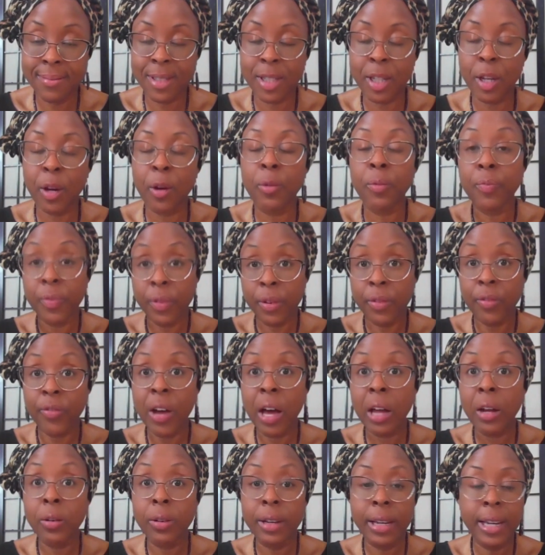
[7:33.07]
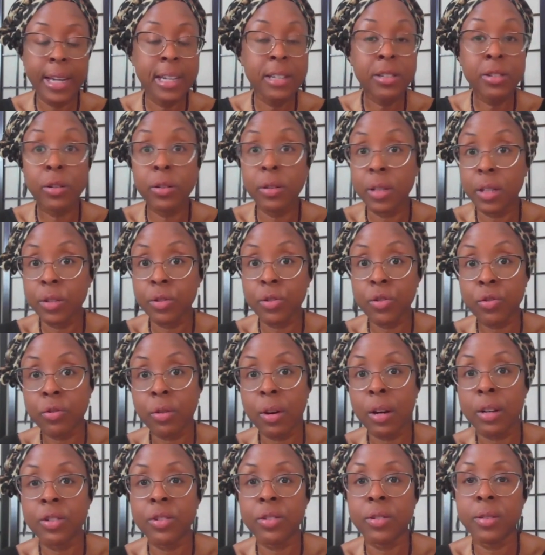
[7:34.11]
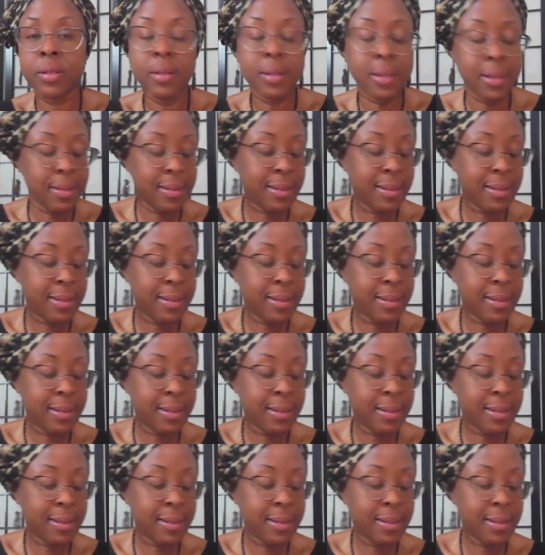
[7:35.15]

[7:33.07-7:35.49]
So follow heed to the instructions.